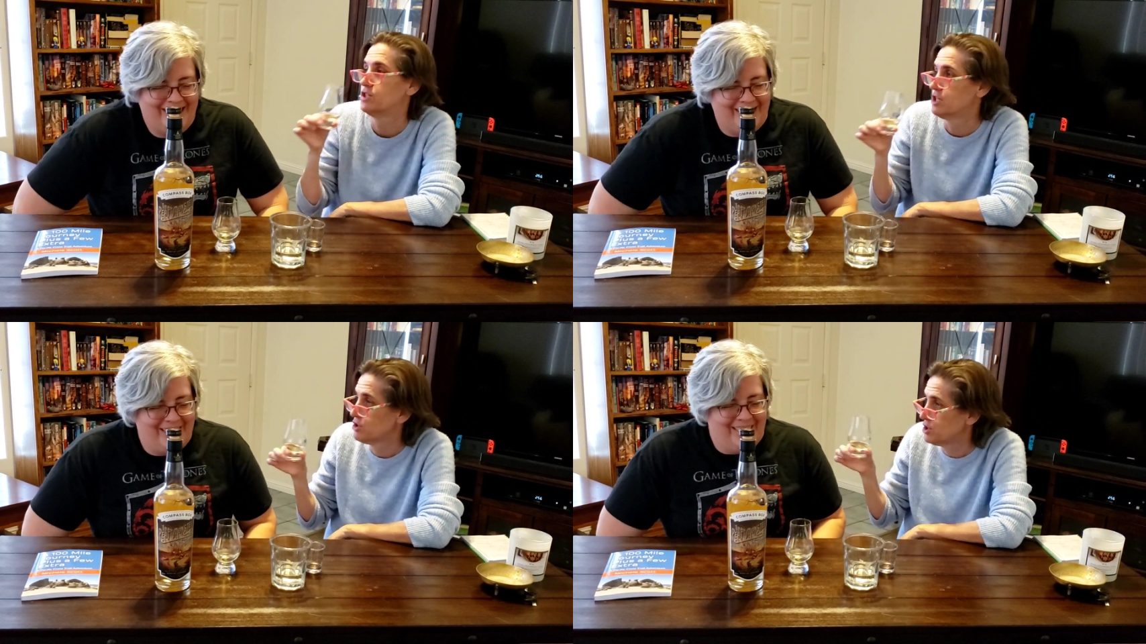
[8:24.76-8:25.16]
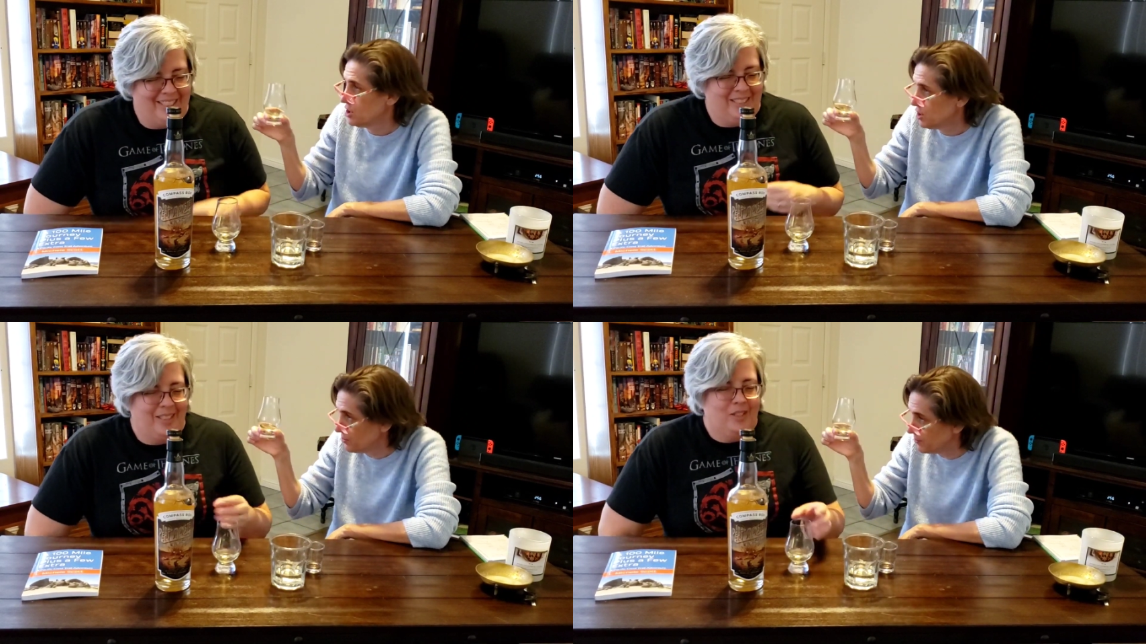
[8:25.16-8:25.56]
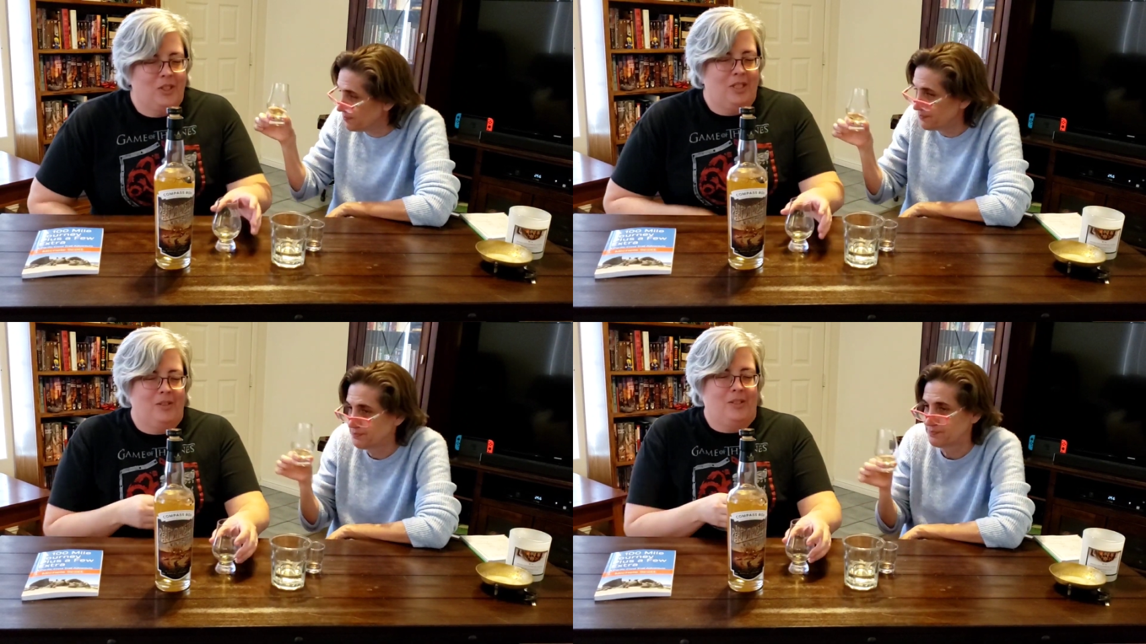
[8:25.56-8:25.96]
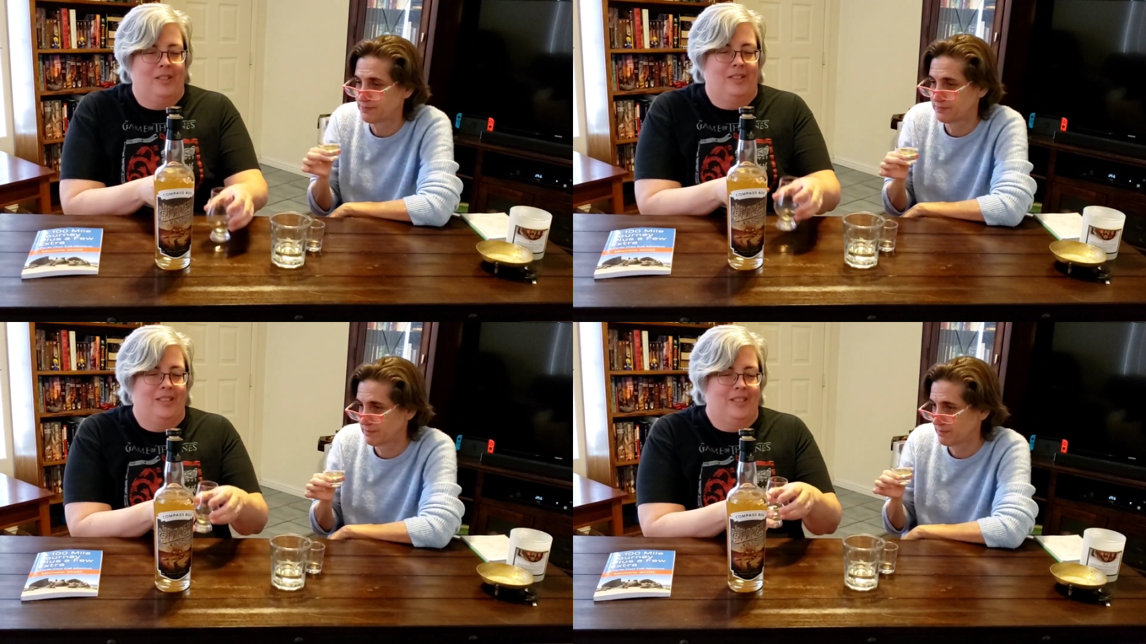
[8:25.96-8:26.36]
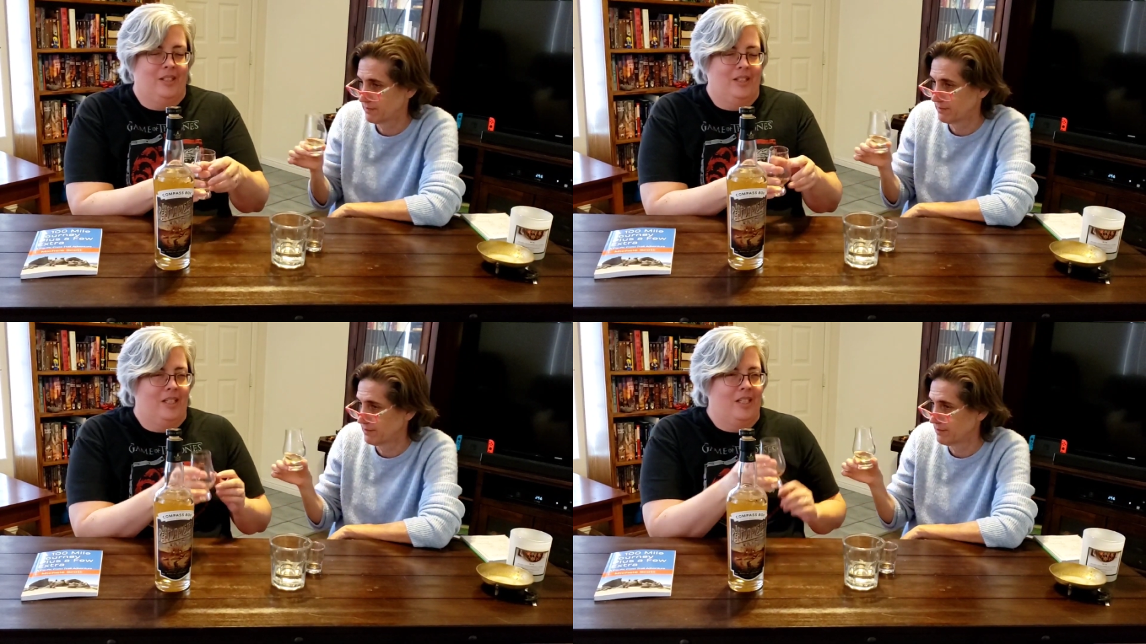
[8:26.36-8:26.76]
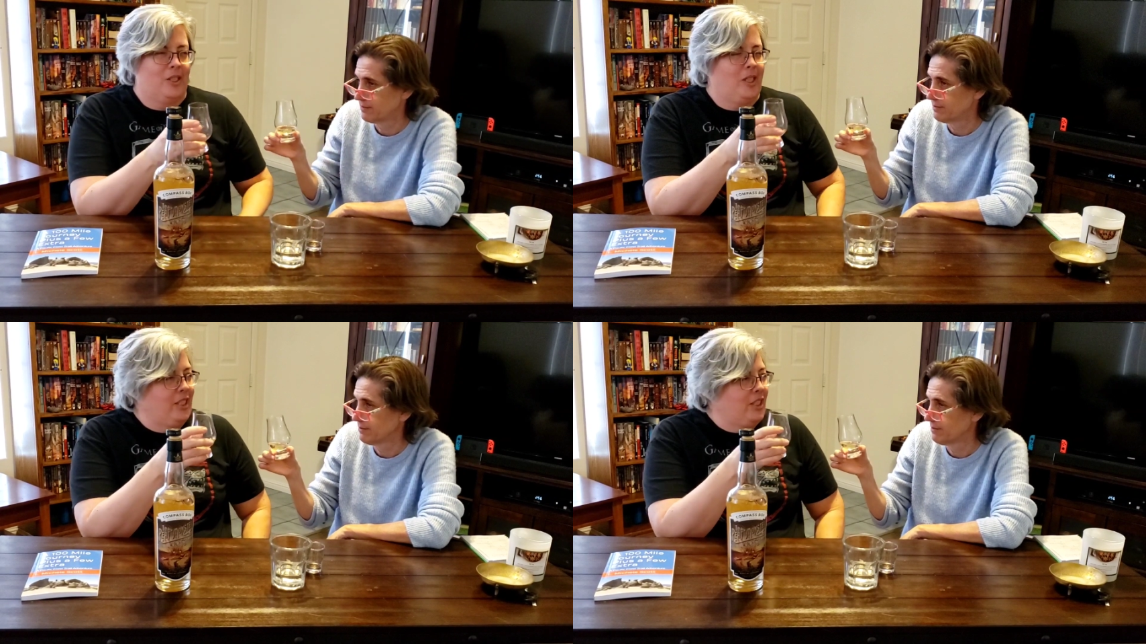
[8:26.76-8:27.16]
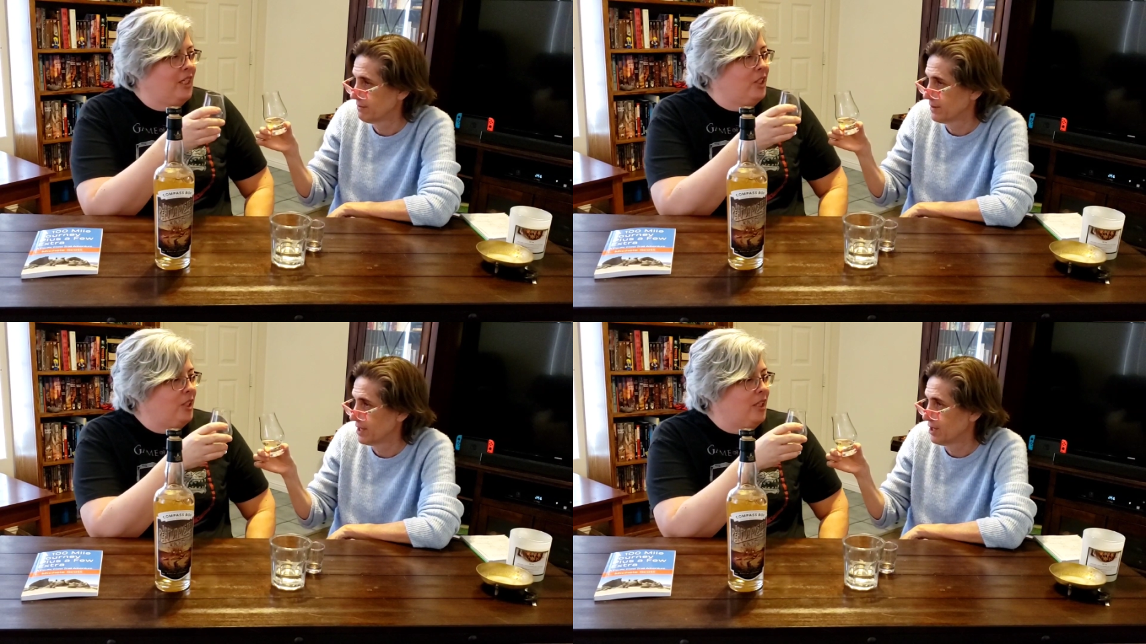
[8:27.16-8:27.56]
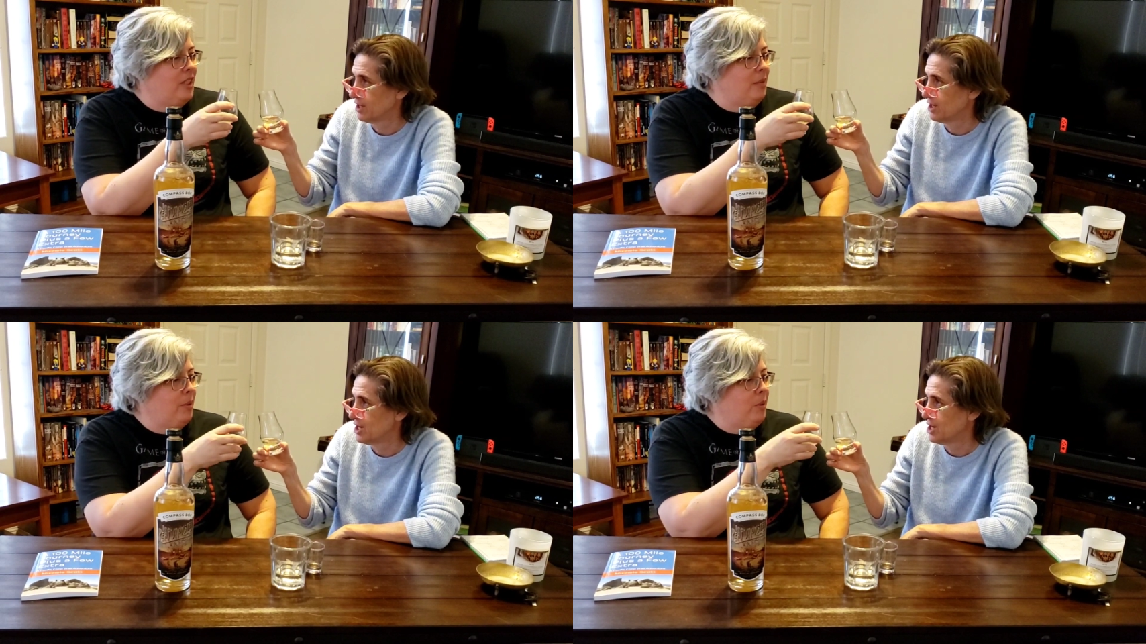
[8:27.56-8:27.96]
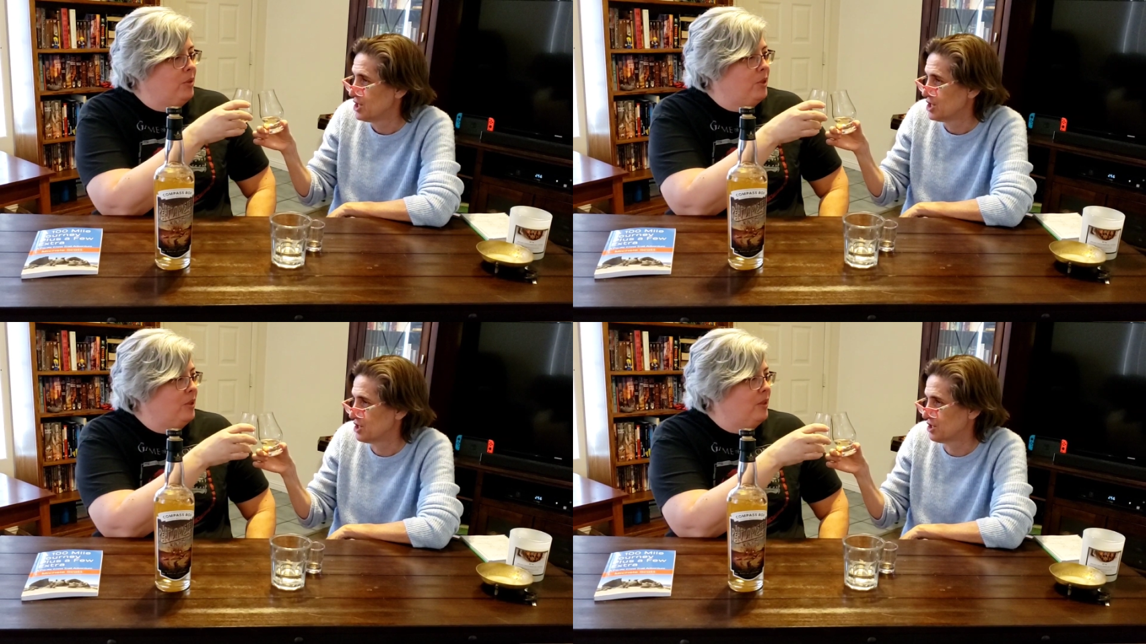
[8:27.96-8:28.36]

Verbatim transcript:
Speaker 1: Cheers to you. Cheers. Slante, slante, prost.